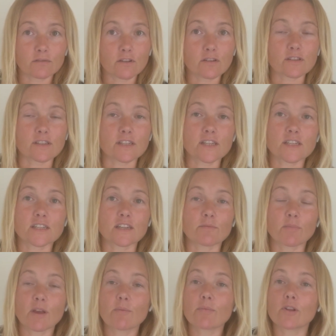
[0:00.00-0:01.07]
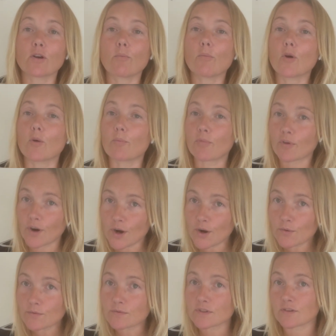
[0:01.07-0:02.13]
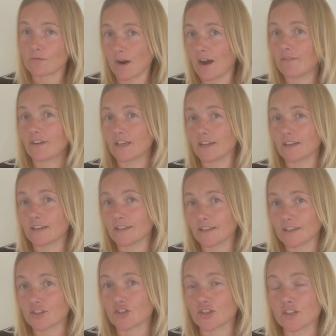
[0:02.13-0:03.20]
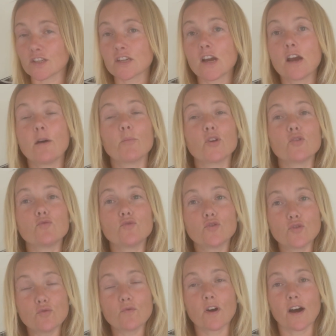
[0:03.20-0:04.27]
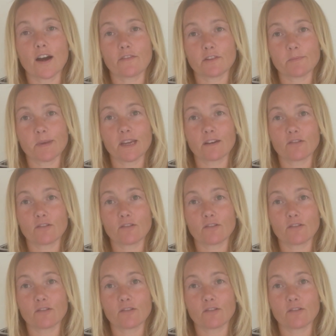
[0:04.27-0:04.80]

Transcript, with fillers: Narcissistic people are more prone to having addiction, but you do not have to be a